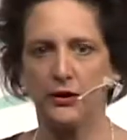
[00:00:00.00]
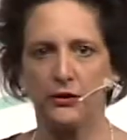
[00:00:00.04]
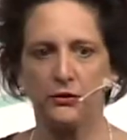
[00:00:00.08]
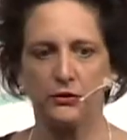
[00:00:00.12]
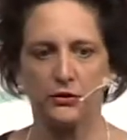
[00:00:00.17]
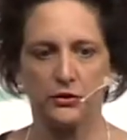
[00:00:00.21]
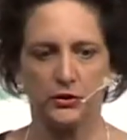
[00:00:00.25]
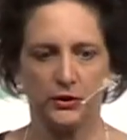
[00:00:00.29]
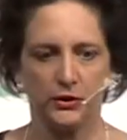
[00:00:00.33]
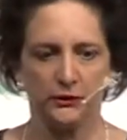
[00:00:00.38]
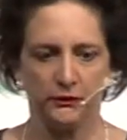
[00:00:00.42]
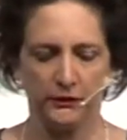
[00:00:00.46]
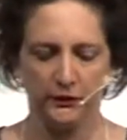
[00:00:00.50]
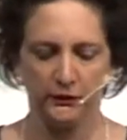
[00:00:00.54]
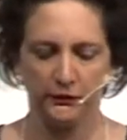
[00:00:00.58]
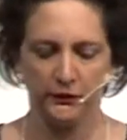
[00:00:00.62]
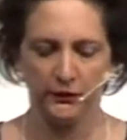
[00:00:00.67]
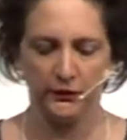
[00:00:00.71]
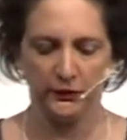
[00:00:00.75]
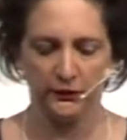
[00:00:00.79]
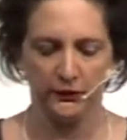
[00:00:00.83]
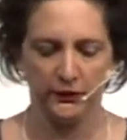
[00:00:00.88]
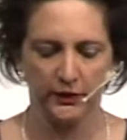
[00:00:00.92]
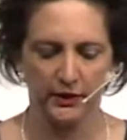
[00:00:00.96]
the ocean if he
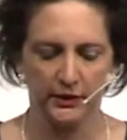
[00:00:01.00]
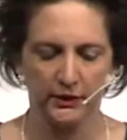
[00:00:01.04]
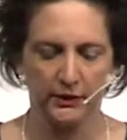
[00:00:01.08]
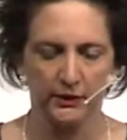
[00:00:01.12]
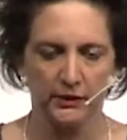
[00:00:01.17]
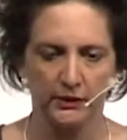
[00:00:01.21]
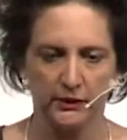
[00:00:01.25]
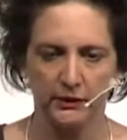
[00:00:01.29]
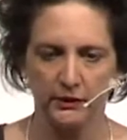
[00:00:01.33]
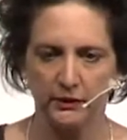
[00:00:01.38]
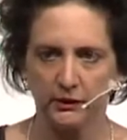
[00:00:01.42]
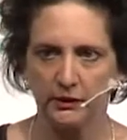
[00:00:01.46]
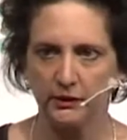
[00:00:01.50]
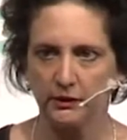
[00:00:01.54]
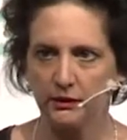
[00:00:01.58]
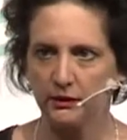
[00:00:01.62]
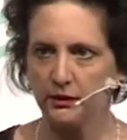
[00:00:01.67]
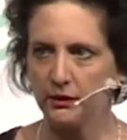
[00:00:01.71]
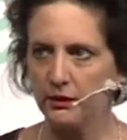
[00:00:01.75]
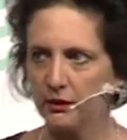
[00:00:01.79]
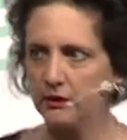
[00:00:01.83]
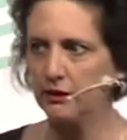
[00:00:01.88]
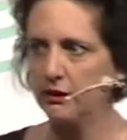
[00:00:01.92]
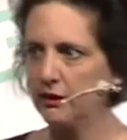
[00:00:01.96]
feels like it.
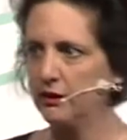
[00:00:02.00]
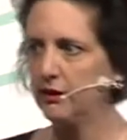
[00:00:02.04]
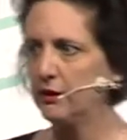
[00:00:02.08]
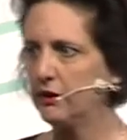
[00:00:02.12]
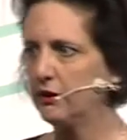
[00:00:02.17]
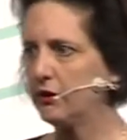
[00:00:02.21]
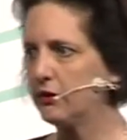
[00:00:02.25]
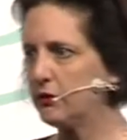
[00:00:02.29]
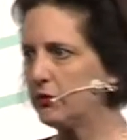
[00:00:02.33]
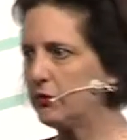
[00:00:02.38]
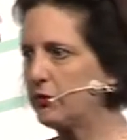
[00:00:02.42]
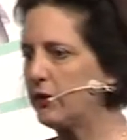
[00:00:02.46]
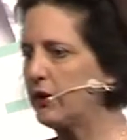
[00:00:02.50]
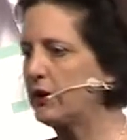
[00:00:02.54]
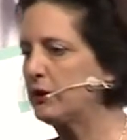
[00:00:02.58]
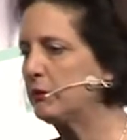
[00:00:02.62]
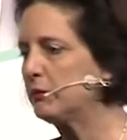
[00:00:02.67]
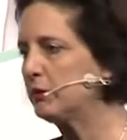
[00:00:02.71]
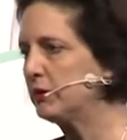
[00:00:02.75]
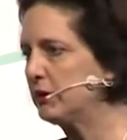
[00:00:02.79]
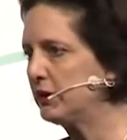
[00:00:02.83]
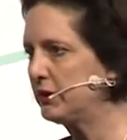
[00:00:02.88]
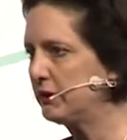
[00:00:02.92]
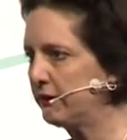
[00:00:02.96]

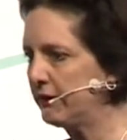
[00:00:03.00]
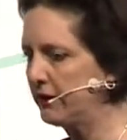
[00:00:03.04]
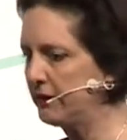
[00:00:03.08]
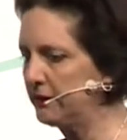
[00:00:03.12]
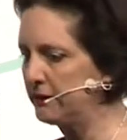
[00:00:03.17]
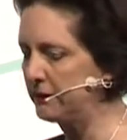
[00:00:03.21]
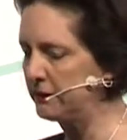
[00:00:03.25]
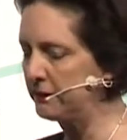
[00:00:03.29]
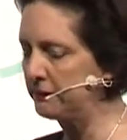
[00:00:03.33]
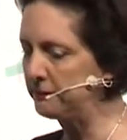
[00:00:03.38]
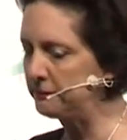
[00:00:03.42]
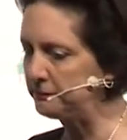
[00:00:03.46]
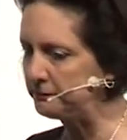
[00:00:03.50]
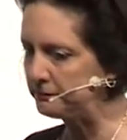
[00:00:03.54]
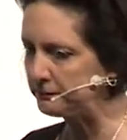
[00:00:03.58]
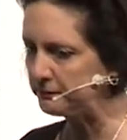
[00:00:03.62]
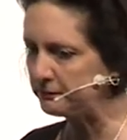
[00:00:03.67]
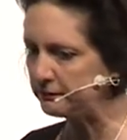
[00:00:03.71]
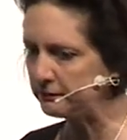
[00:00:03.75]
Incredible innovator.